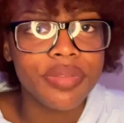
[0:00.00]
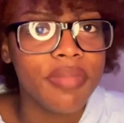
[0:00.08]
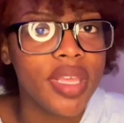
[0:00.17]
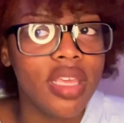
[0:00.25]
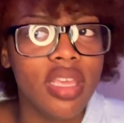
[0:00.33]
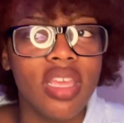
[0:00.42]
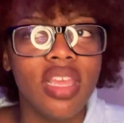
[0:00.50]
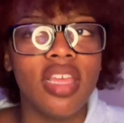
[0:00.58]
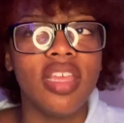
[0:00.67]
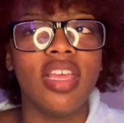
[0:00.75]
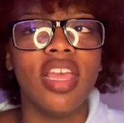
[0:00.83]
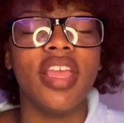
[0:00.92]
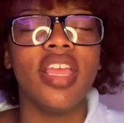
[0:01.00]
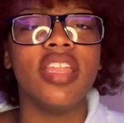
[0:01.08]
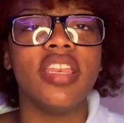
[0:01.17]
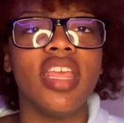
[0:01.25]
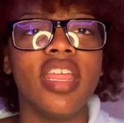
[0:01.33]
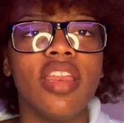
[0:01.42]
me, and
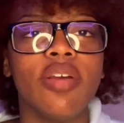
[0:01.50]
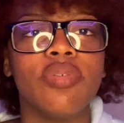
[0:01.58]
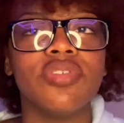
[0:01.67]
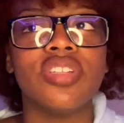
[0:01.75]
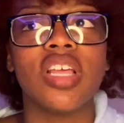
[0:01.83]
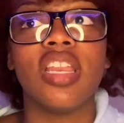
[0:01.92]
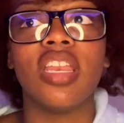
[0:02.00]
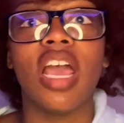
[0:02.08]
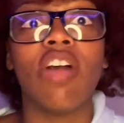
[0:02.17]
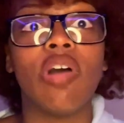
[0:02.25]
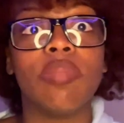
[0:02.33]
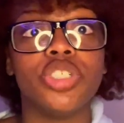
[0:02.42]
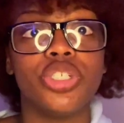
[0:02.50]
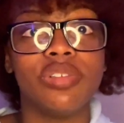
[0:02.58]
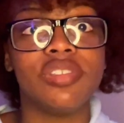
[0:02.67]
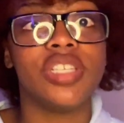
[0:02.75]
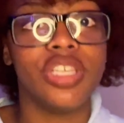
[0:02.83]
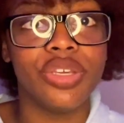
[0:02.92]
then he was like, now I'm
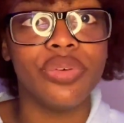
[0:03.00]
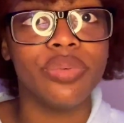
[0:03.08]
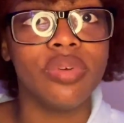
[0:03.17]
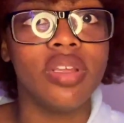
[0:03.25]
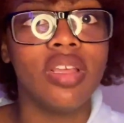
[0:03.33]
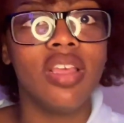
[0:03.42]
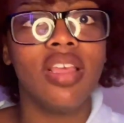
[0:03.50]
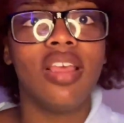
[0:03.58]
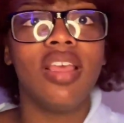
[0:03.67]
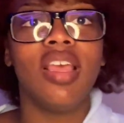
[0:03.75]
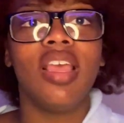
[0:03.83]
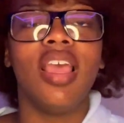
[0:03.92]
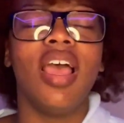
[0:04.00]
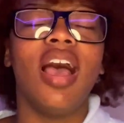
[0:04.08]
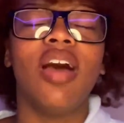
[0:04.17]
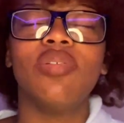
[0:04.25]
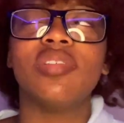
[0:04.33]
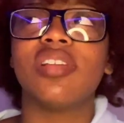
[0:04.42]
choosing you. I
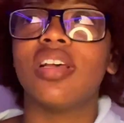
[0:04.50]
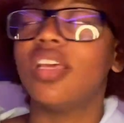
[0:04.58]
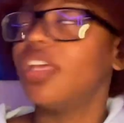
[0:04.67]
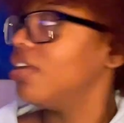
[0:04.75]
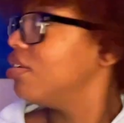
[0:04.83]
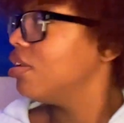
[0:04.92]
was like,